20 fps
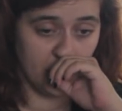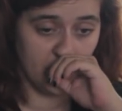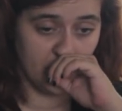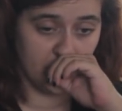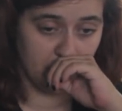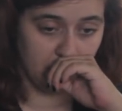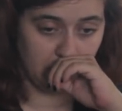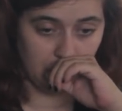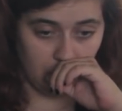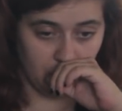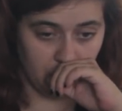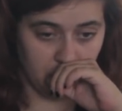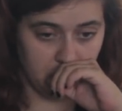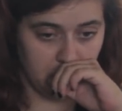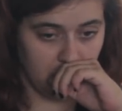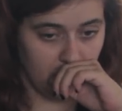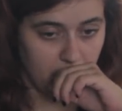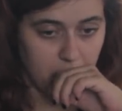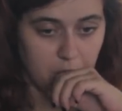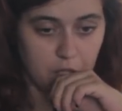You can.
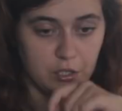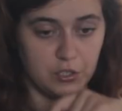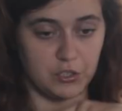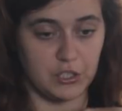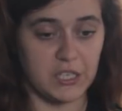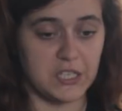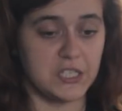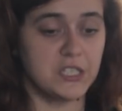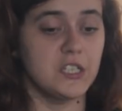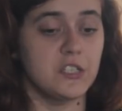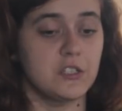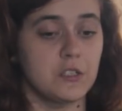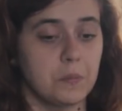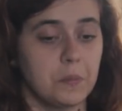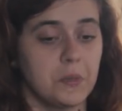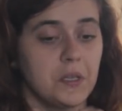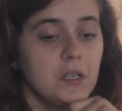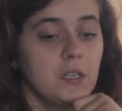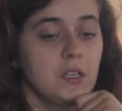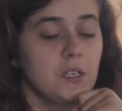It does need to
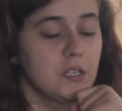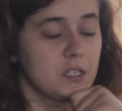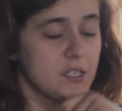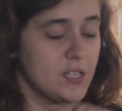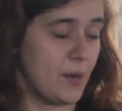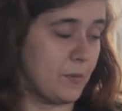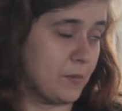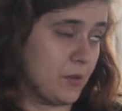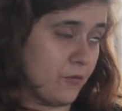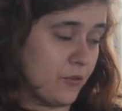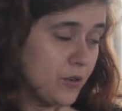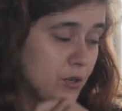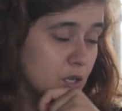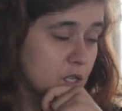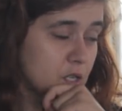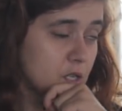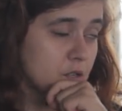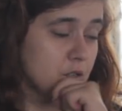be in the type definition.